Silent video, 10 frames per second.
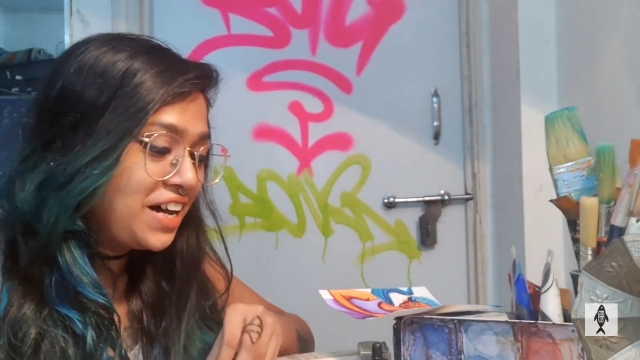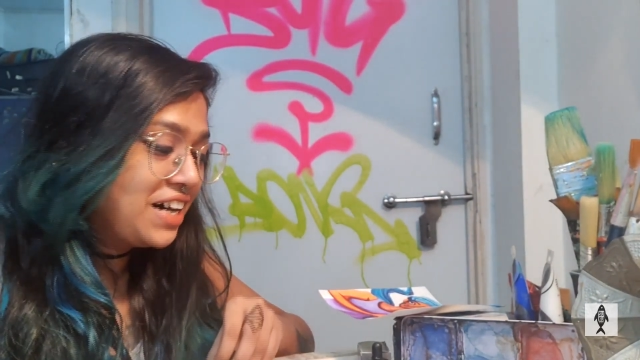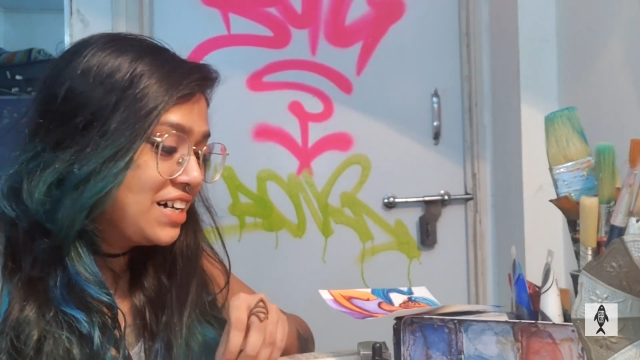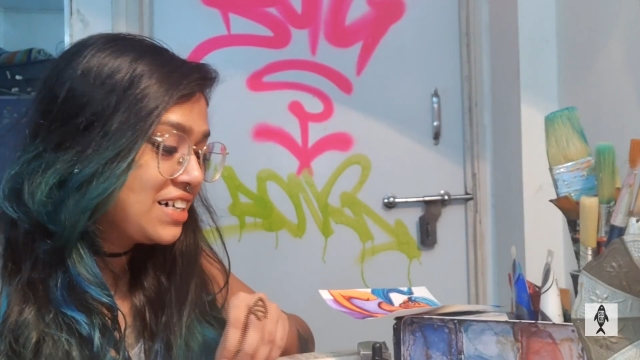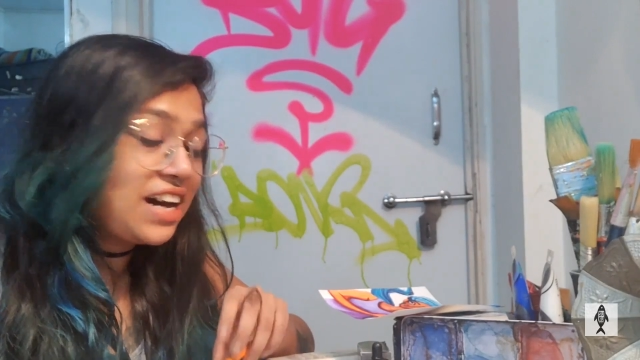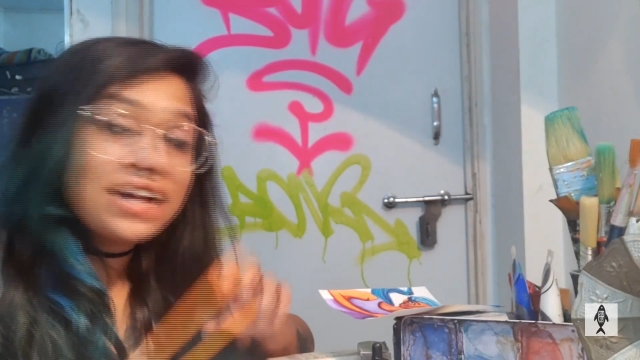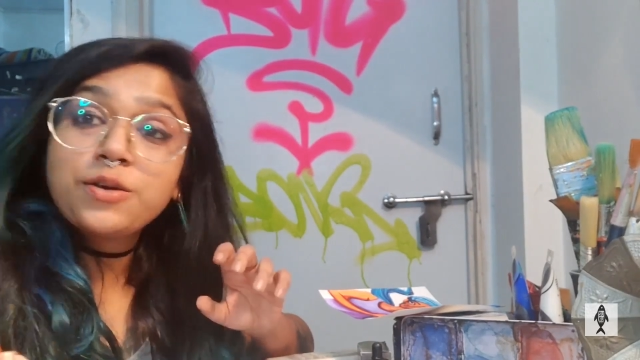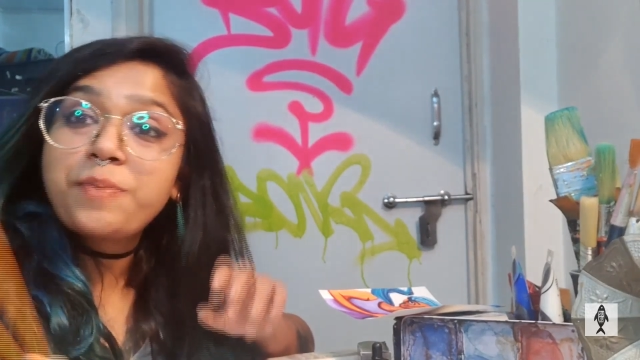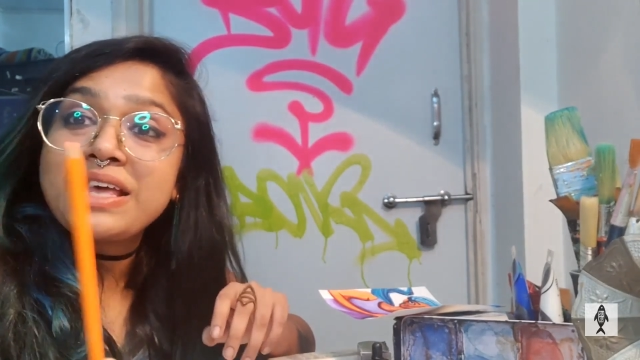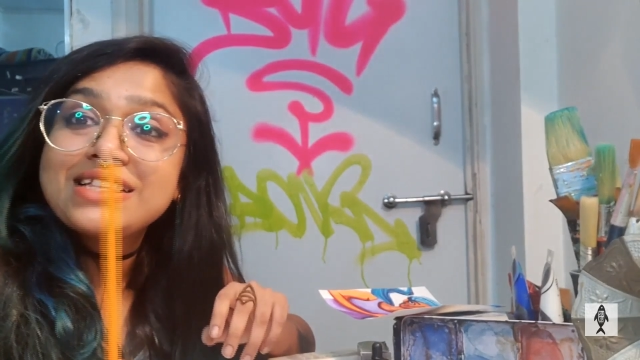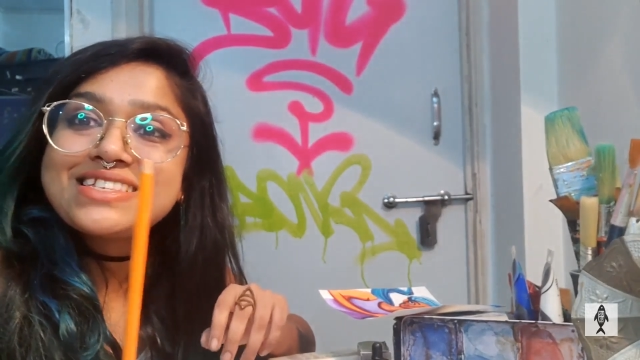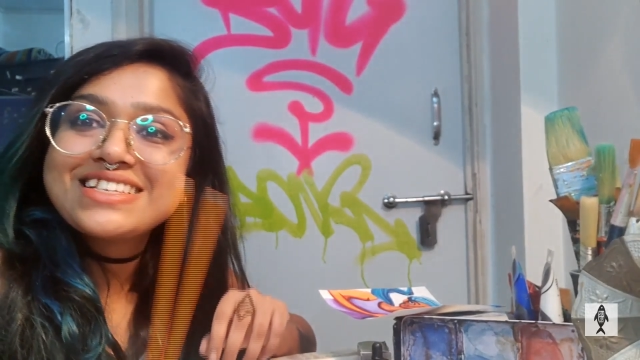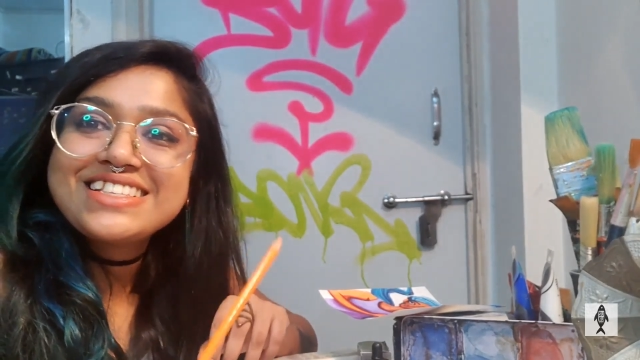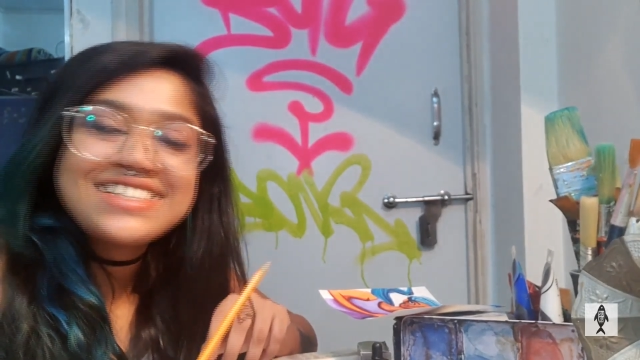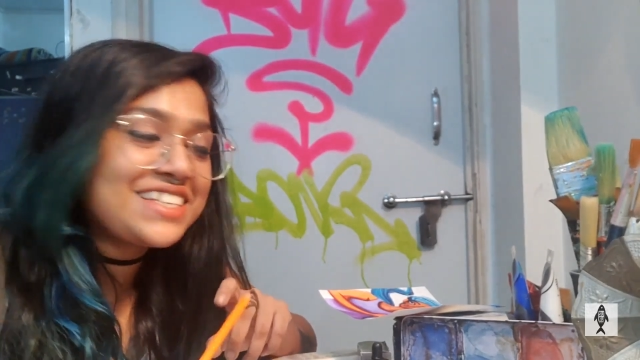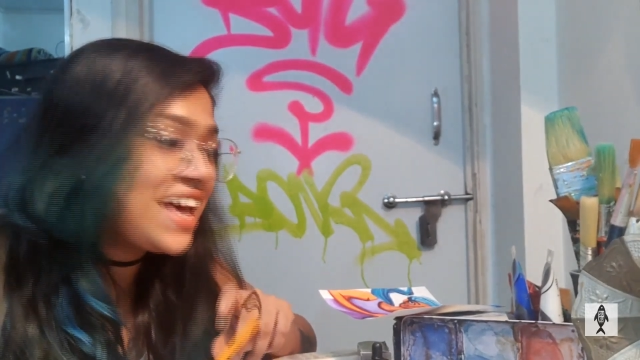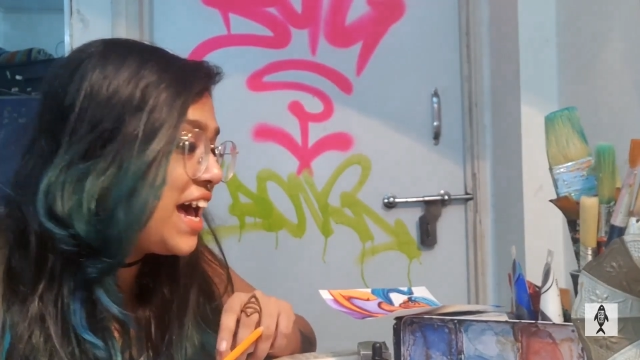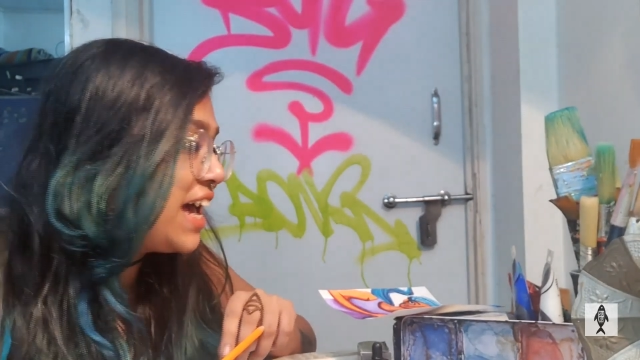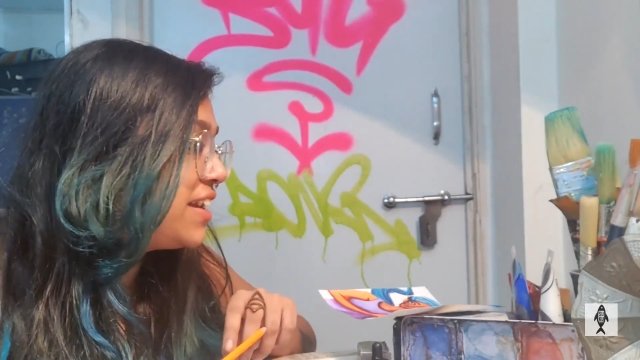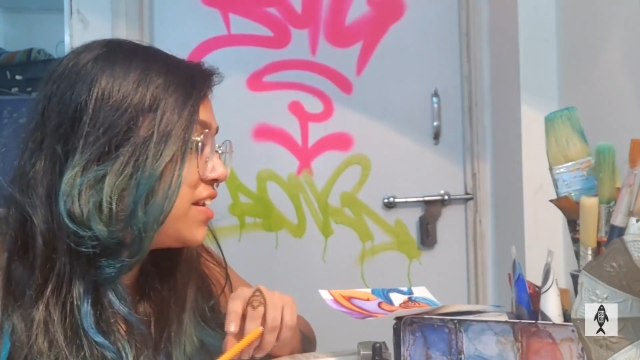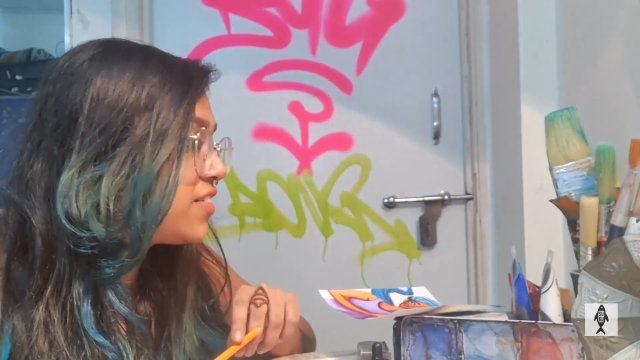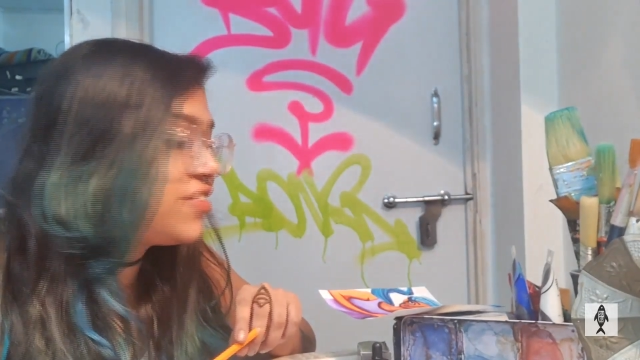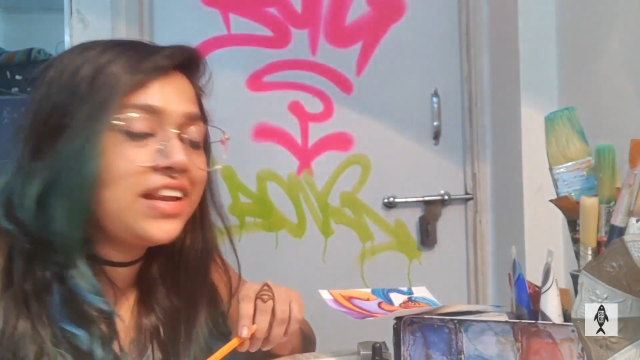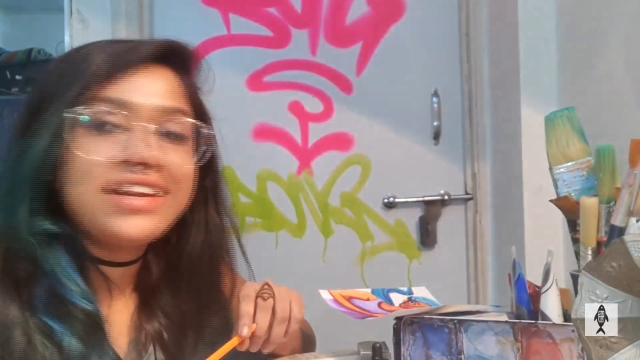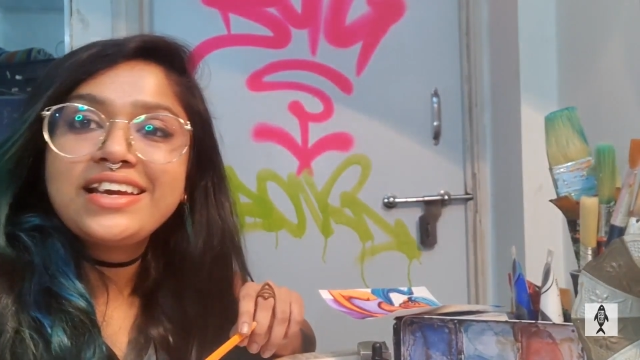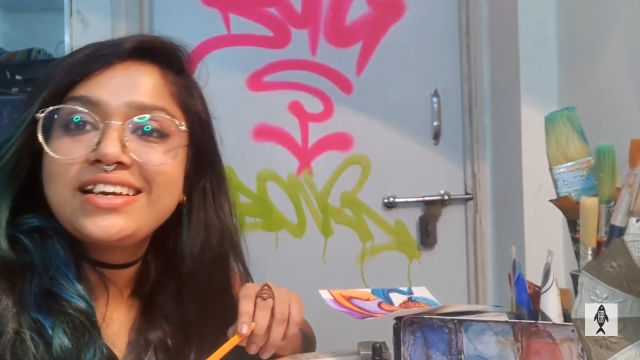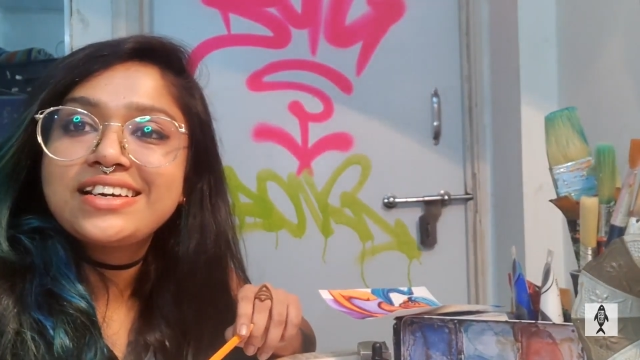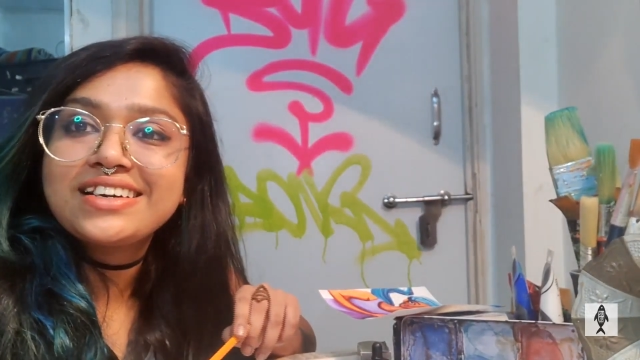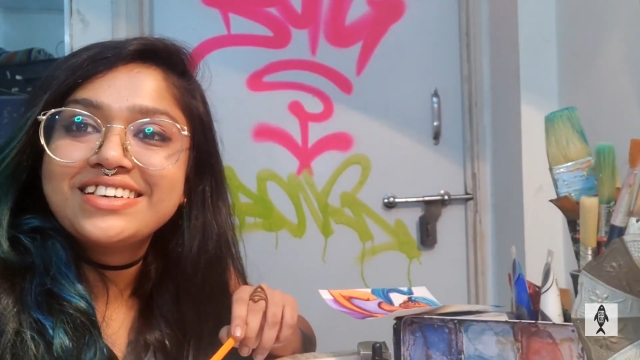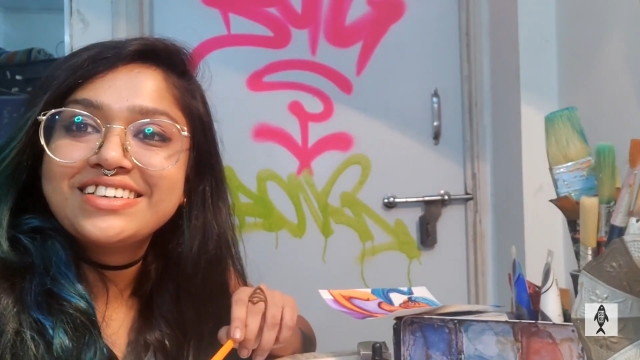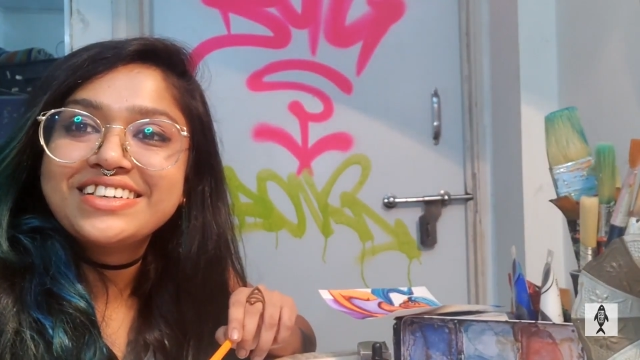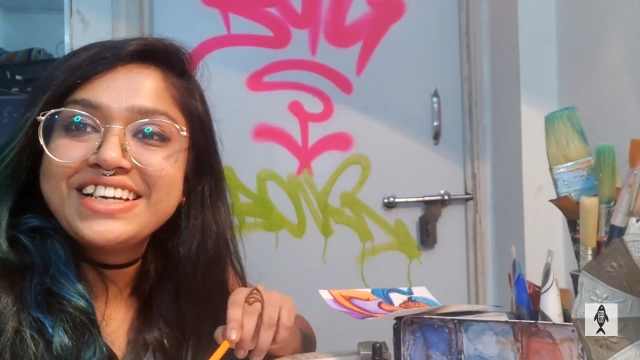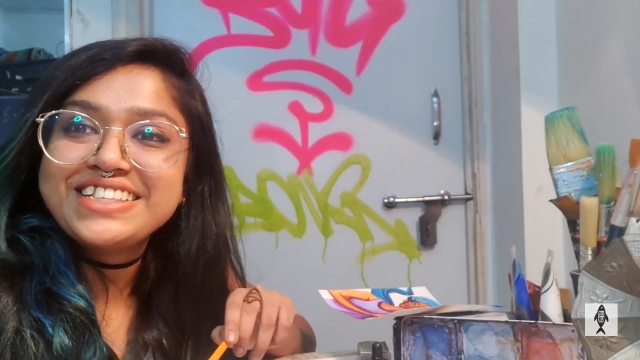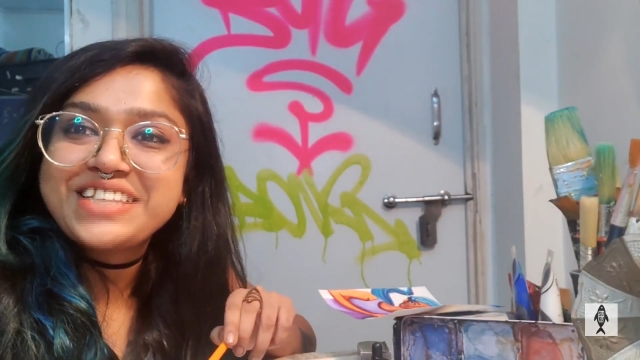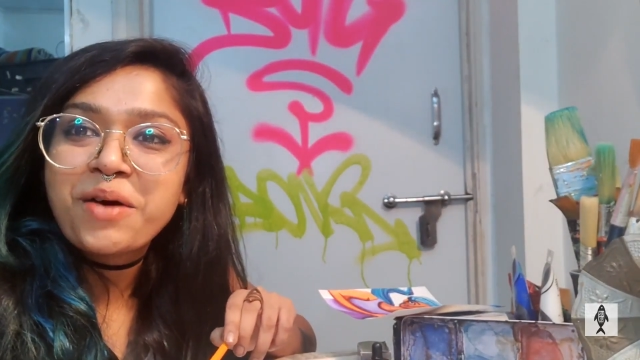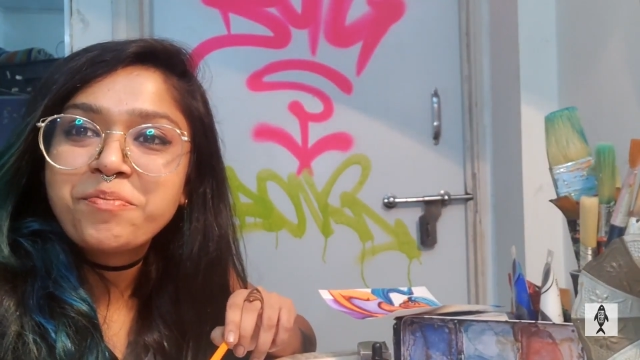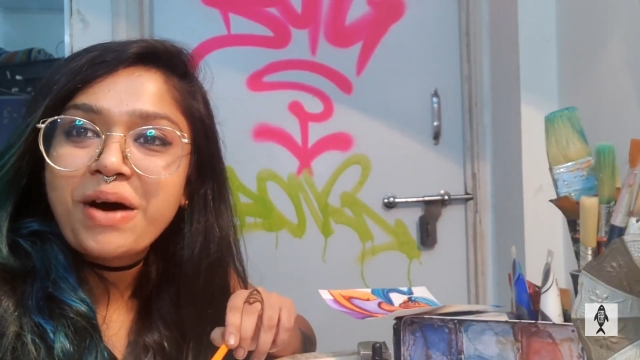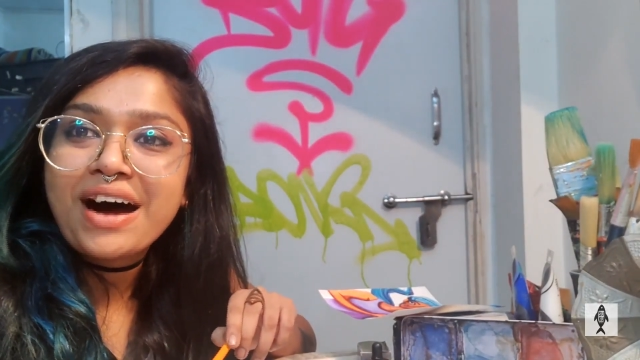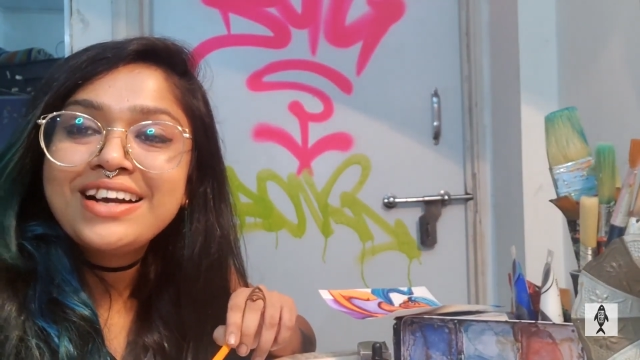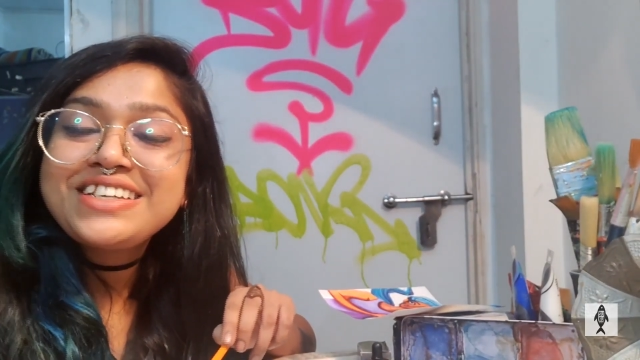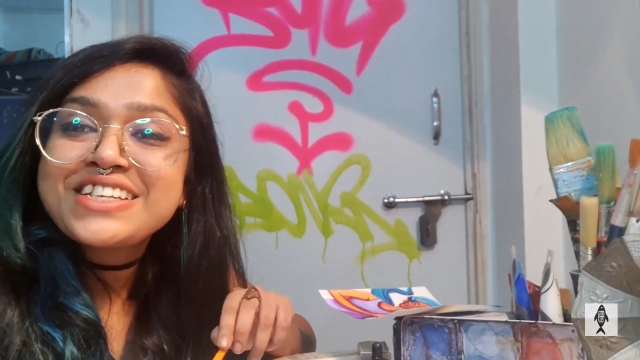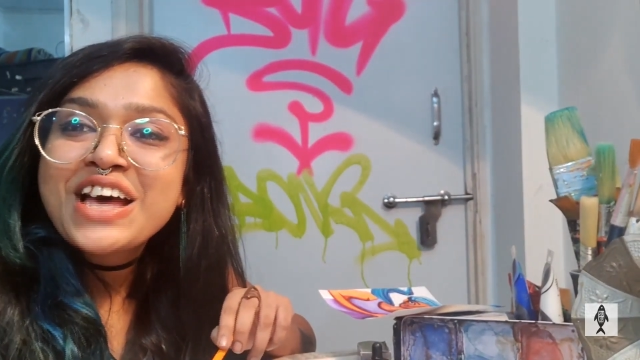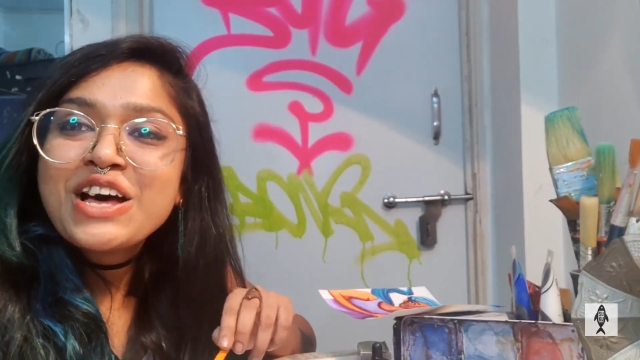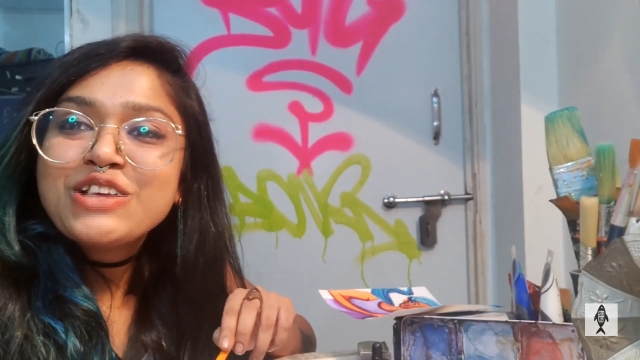uh, color pencils and acrylic uh, in some parts.